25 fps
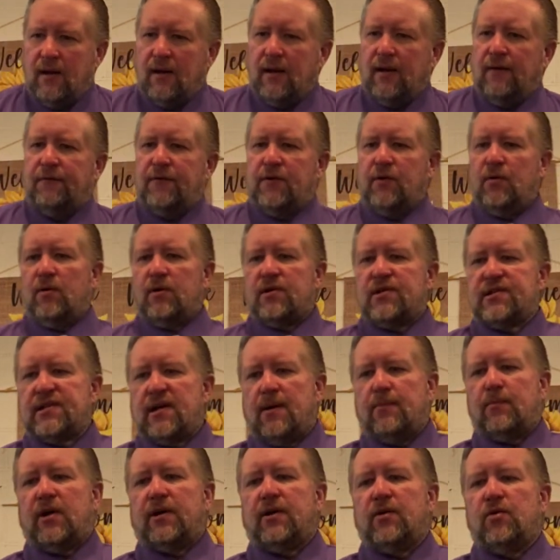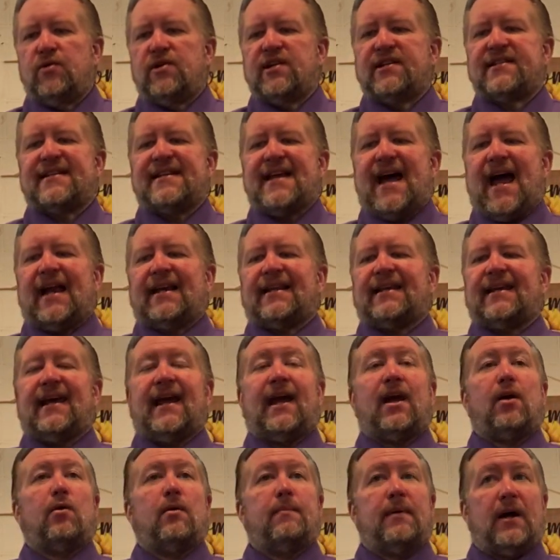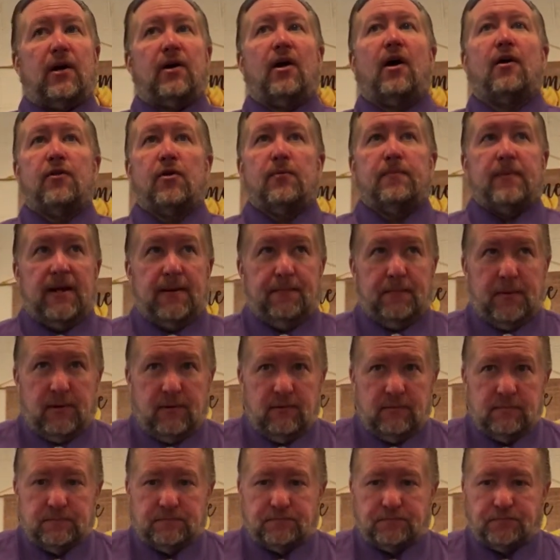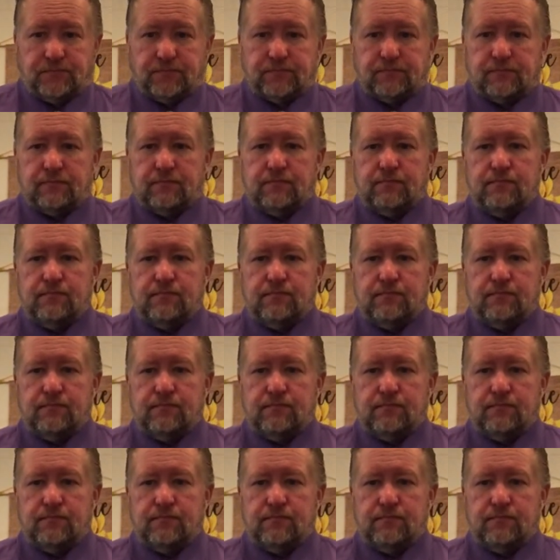If you are someone who does not care about other people,